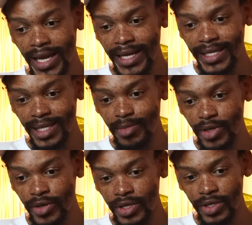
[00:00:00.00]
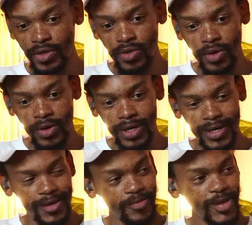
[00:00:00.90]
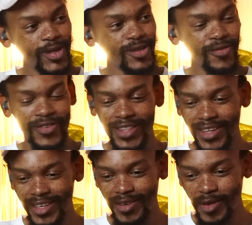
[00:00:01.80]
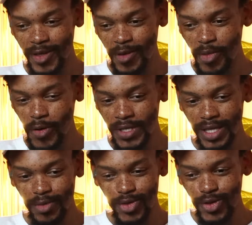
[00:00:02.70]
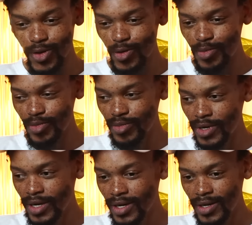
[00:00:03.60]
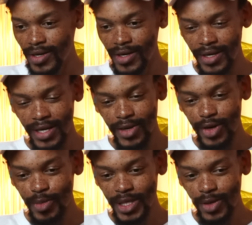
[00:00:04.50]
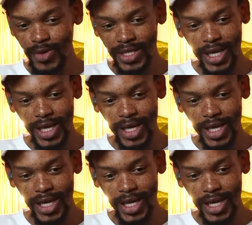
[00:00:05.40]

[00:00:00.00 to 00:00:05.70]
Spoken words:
I did because, you know, because of the post-nuptial agreement that we signed.